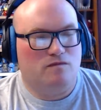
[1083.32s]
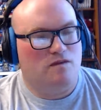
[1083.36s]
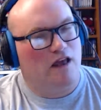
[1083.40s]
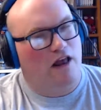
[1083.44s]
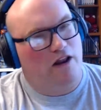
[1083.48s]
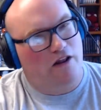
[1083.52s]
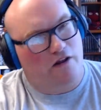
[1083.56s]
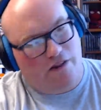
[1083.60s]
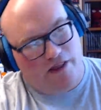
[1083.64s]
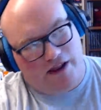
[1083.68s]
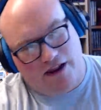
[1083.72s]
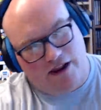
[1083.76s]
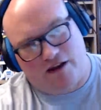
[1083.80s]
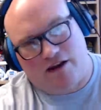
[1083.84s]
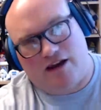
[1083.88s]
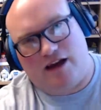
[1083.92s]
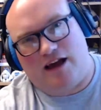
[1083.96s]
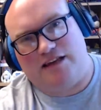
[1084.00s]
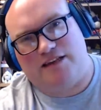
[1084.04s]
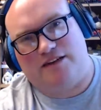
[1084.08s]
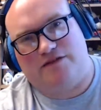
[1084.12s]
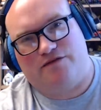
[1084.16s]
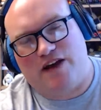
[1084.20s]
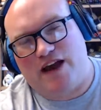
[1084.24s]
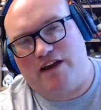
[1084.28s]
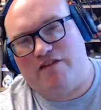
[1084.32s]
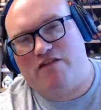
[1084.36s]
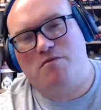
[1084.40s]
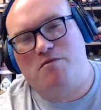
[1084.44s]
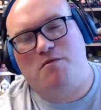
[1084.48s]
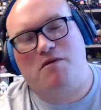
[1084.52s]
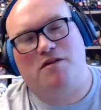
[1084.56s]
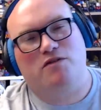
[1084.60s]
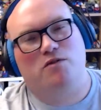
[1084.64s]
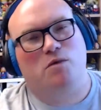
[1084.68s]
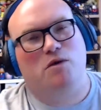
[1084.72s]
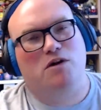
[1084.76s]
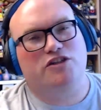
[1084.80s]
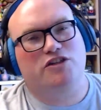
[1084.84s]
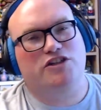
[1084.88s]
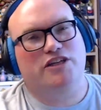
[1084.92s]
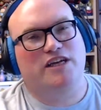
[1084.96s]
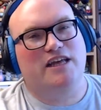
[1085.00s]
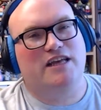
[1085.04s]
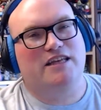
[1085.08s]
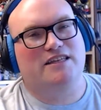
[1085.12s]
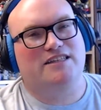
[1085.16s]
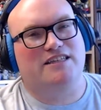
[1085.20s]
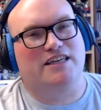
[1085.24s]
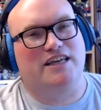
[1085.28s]
And on that note, guys, thank you very much for
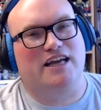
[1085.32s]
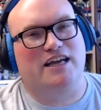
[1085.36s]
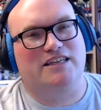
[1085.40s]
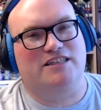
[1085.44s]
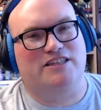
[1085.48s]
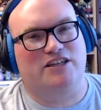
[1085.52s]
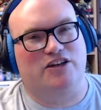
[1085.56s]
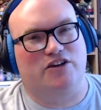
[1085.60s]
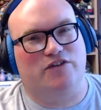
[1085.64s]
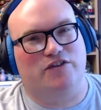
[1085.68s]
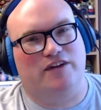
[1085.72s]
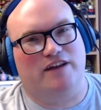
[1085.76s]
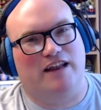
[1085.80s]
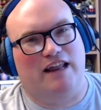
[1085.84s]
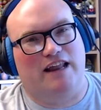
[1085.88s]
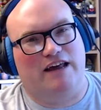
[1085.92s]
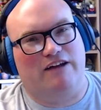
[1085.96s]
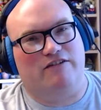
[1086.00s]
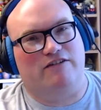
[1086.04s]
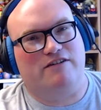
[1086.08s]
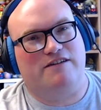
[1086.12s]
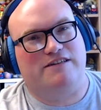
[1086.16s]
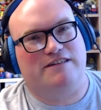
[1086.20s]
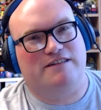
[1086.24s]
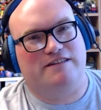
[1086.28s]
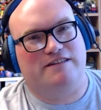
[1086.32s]
watching. See you guys soon. Later.